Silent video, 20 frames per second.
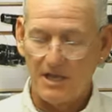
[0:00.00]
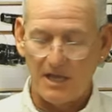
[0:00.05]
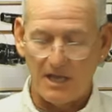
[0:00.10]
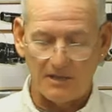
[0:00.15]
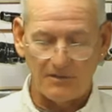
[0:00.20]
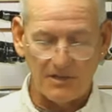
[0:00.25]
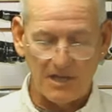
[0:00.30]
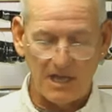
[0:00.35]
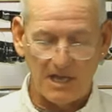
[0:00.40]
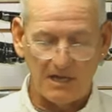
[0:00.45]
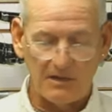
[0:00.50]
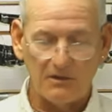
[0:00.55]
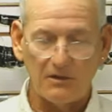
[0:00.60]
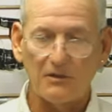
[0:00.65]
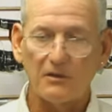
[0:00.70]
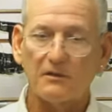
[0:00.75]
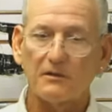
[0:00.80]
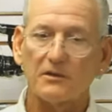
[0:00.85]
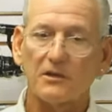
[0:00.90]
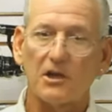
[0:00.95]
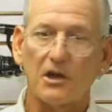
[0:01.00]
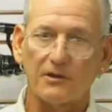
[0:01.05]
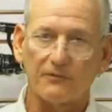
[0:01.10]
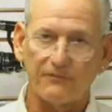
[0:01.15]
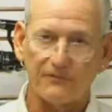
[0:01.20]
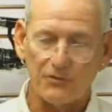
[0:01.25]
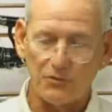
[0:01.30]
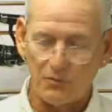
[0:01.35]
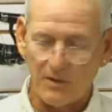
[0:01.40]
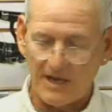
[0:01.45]
And then cut a
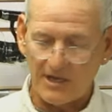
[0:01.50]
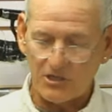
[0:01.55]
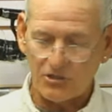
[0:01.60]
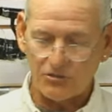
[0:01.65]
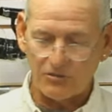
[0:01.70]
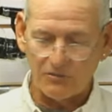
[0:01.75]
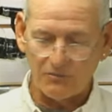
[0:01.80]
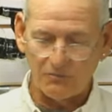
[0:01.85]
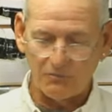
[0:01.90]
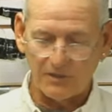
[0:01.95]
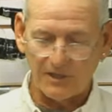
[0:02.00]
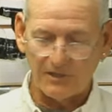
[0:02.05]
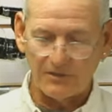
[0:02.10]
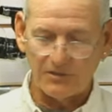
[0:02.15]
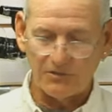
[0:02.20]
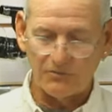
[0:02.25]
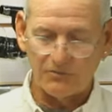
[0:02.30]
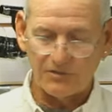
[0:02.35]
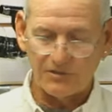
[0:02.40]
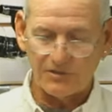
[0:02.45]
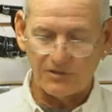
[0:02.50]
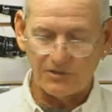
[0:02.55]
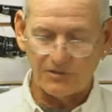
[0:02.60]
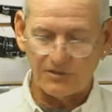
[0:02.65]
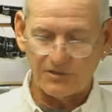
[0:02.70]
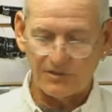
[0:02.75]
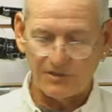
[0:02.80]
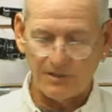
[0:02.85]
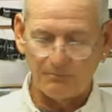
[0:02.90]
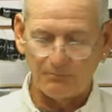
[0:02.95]
few extra. What I do is
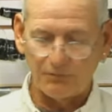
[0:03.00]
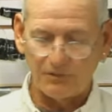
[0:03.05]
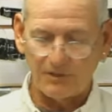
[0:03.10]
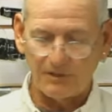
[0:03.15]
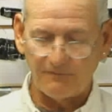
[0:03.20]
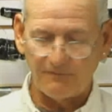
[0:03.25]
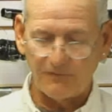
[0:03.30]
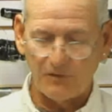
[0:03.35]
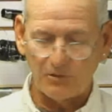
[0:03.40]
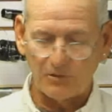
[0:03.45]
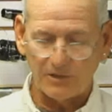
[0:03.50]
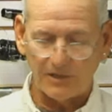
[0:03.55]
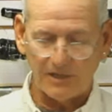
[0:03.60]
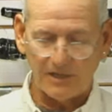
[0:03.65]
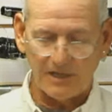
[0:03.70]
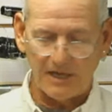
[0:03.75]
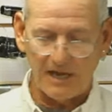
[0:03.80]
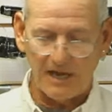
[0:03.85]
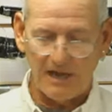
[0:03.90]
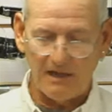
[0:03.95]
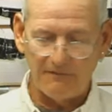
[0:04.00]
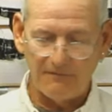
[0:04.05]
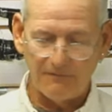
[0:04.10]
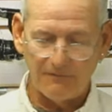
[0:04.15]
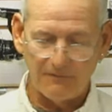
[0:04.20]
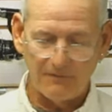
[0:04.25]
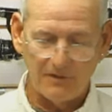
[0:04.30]
just simply fold it in half